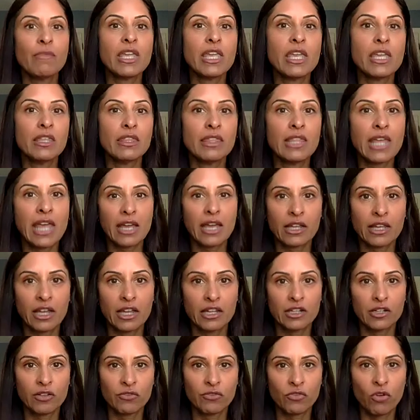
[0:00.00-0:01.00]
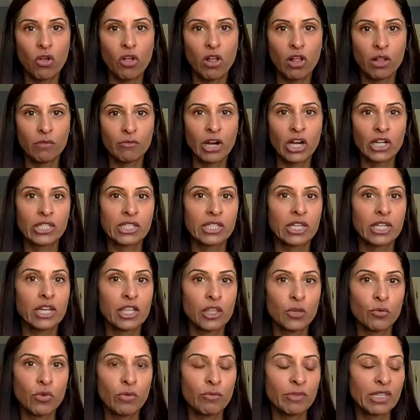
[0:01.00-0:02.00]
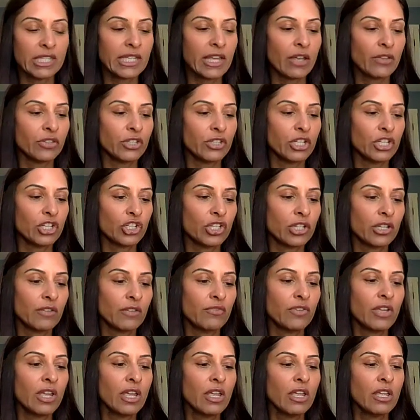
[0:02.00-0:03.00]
In that kind of hallmark study, the Women's Health Initiative,